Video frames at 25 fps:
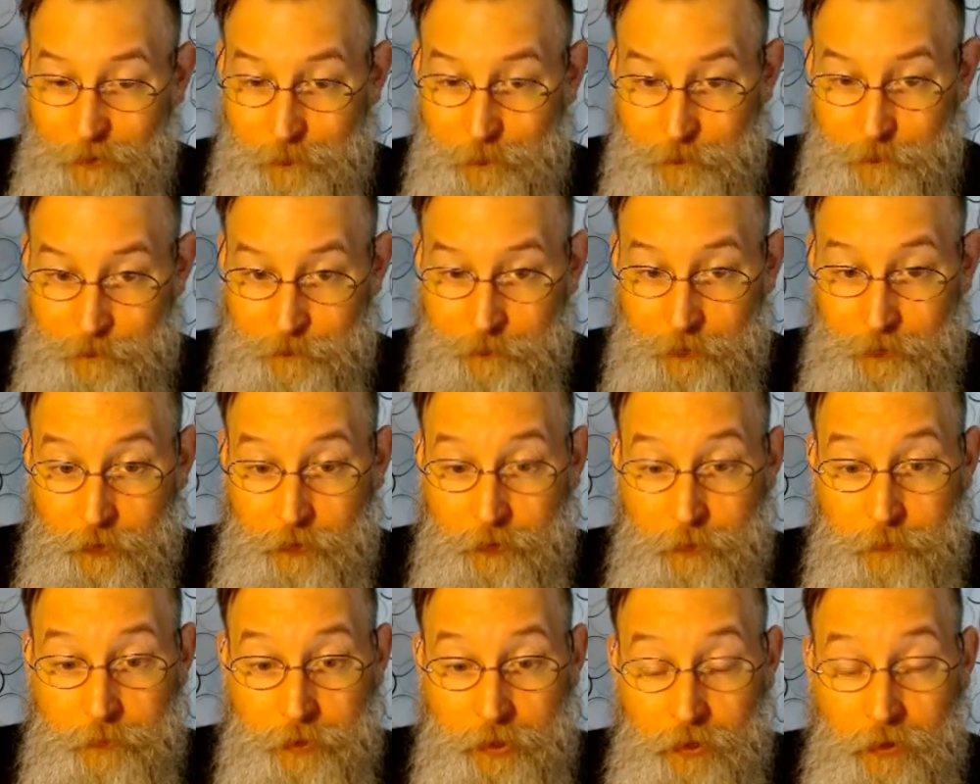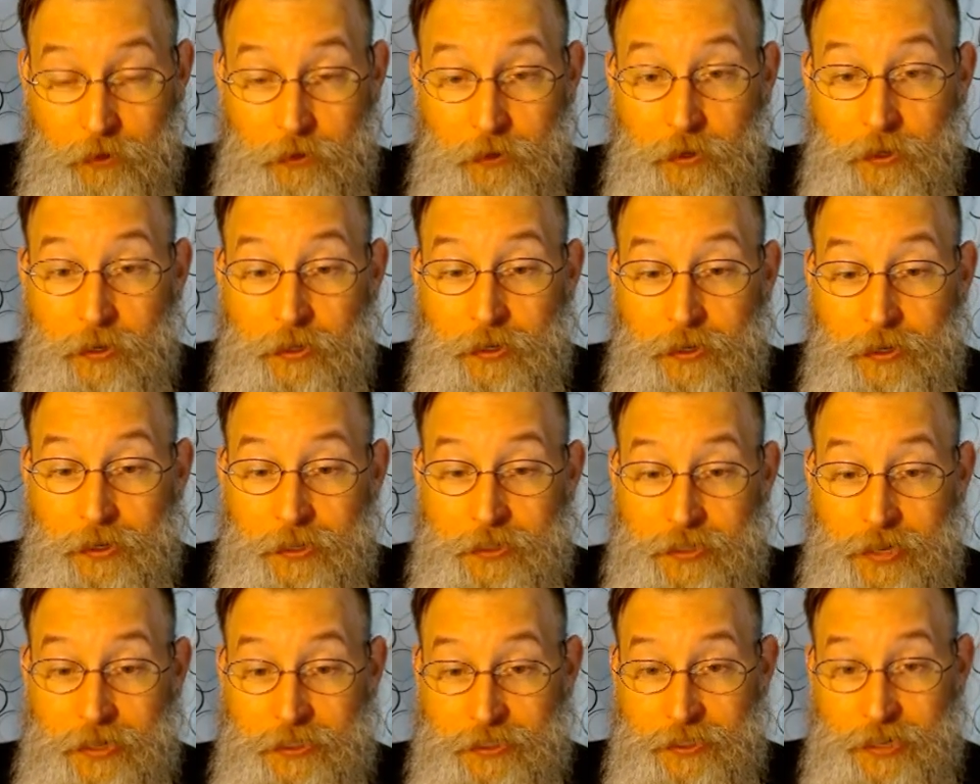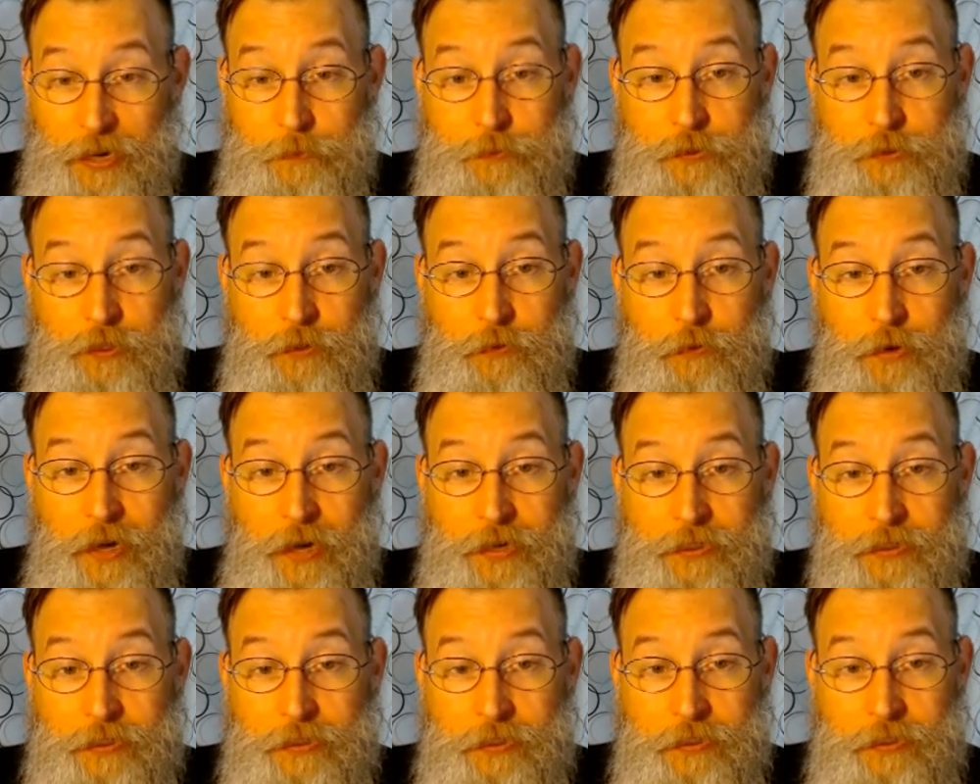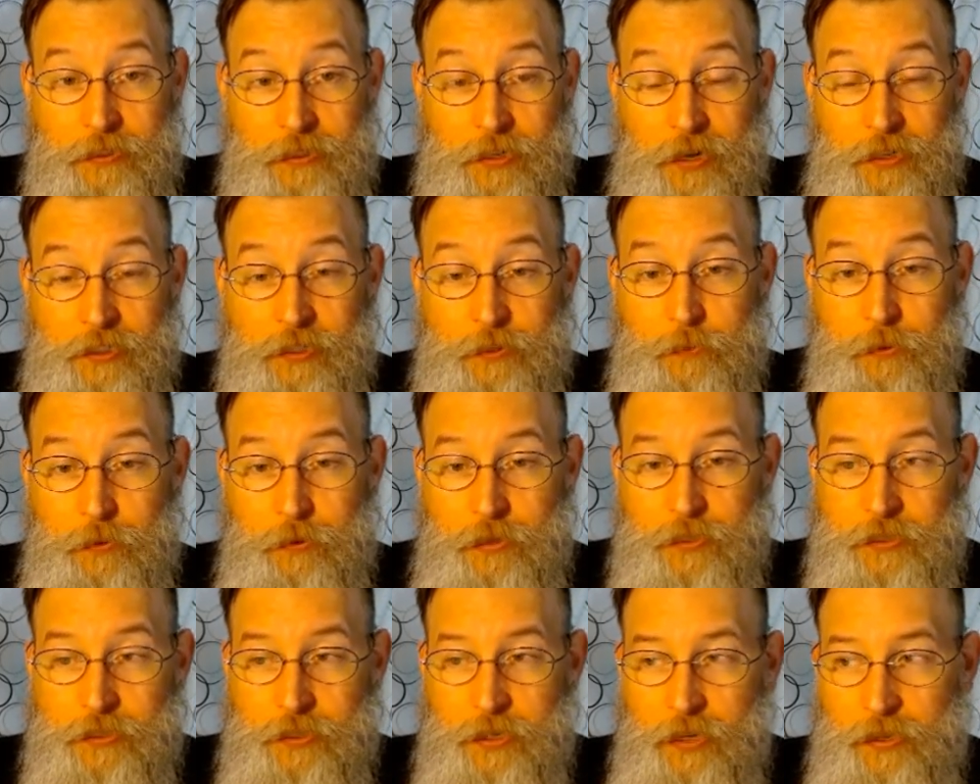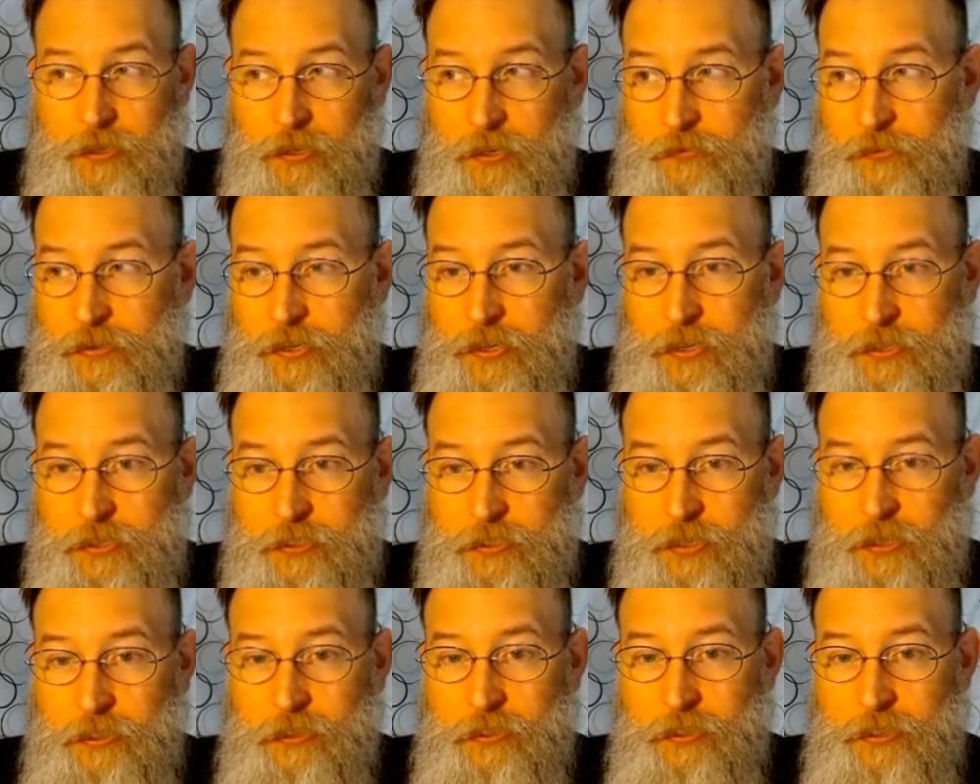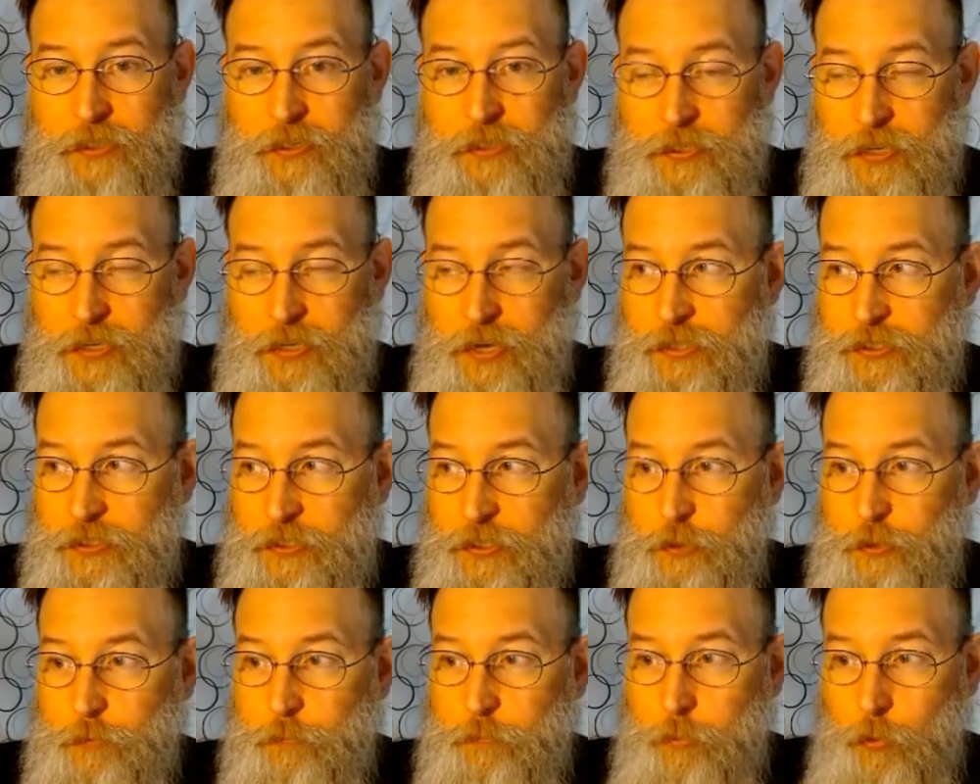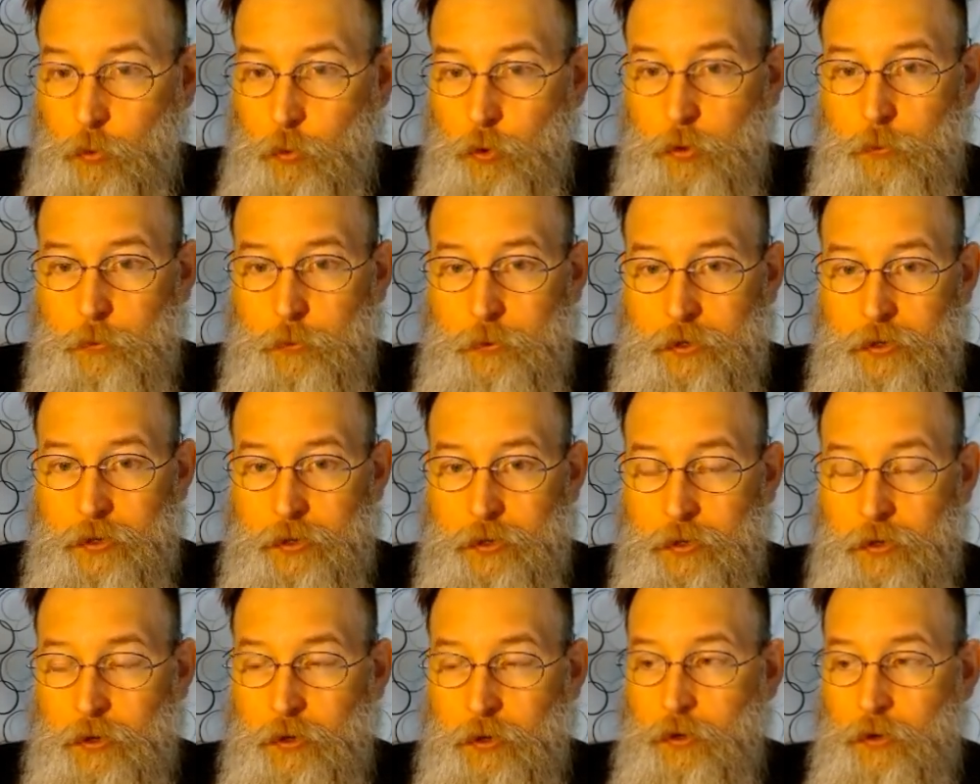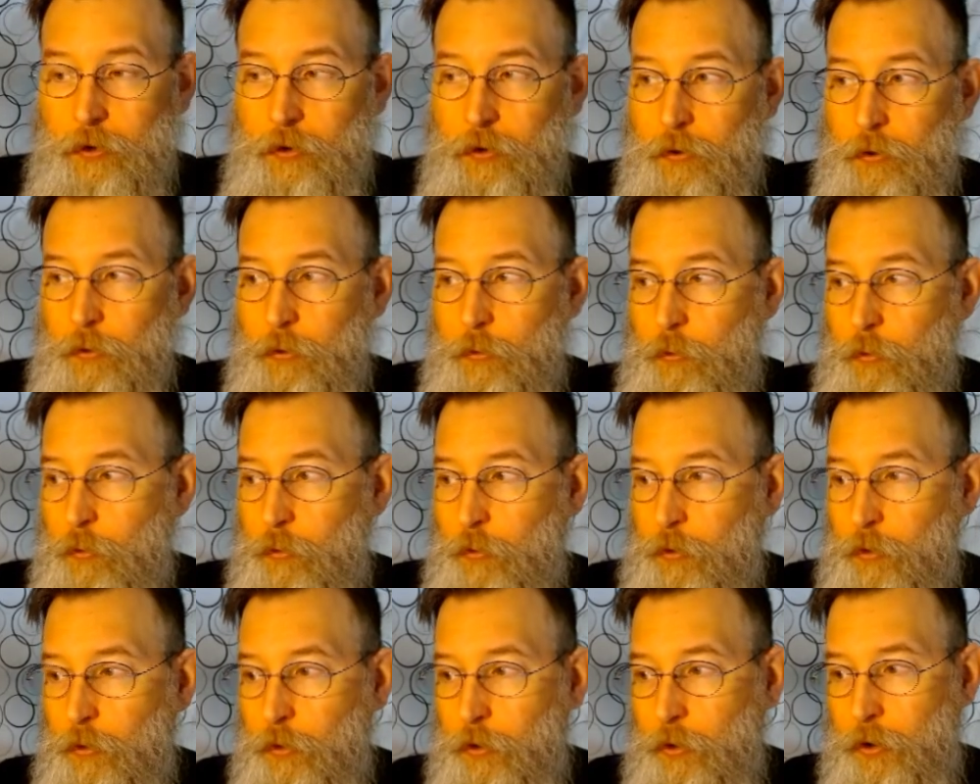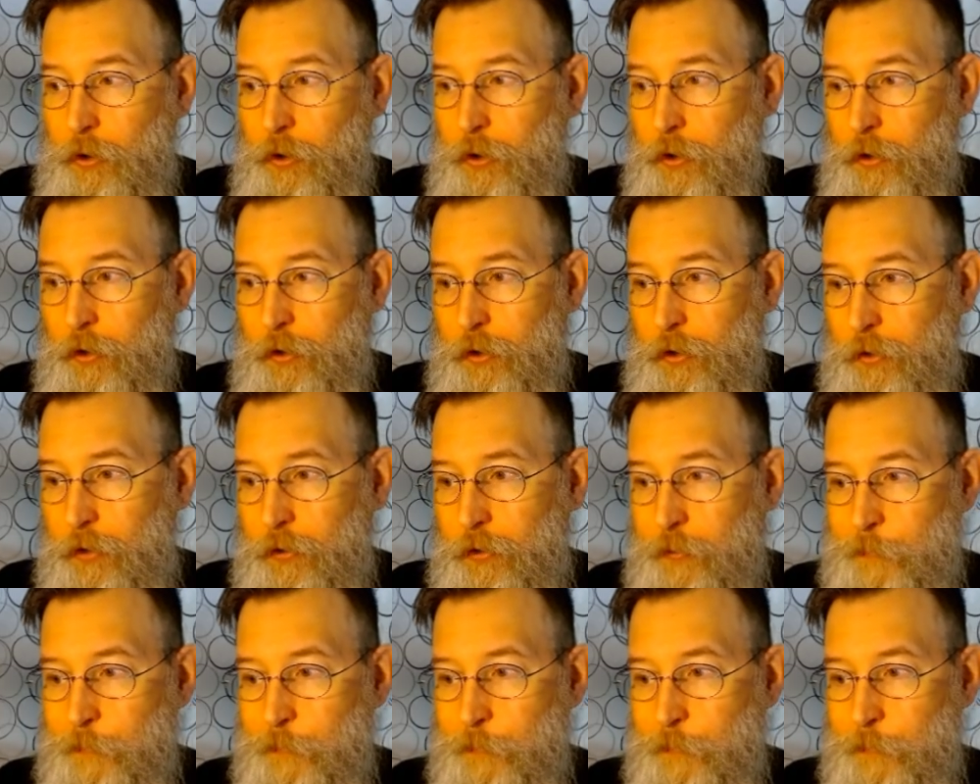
Lemire is lots of times he writes these kinds of books and then if he suddenly decides he's bored with it, or